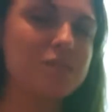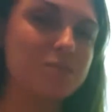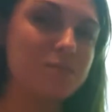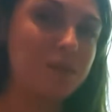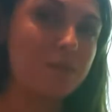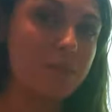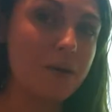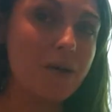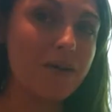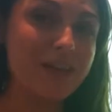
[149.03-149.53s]
to
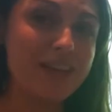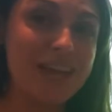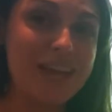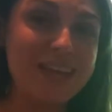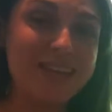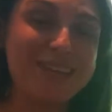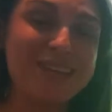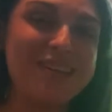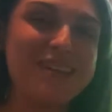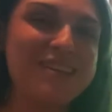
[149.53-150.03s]
be about
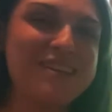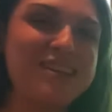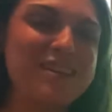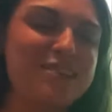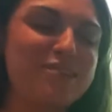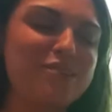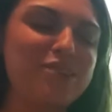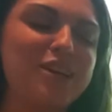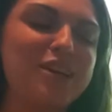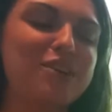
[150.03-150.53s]
gaining and
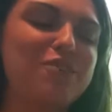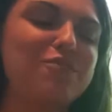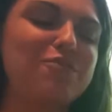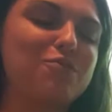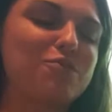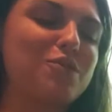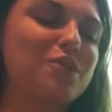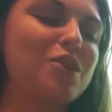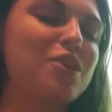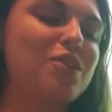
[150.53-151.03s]
healing
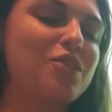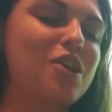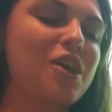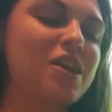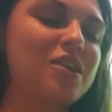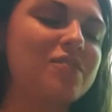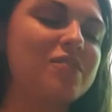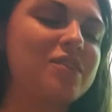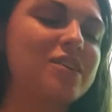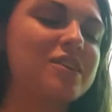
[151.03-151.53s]
for a
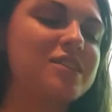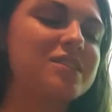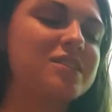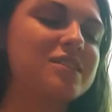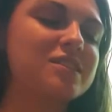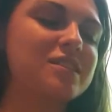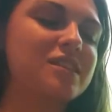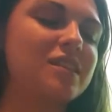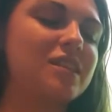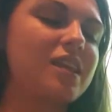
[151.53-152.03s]
lot of us
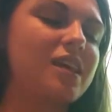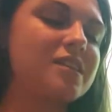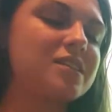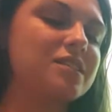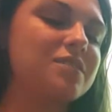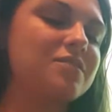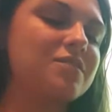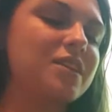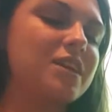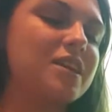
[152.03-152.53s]

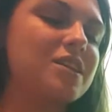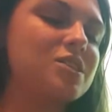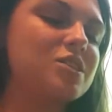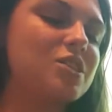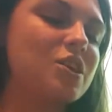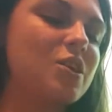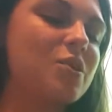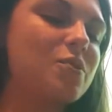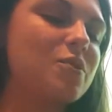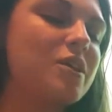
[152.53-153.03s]
collectively.
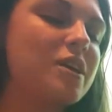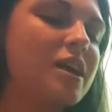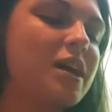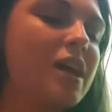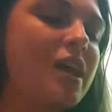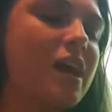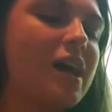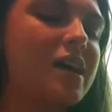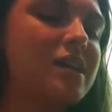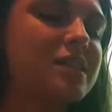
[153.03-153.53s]
So
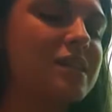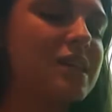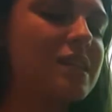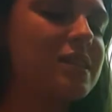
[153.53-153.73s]
as I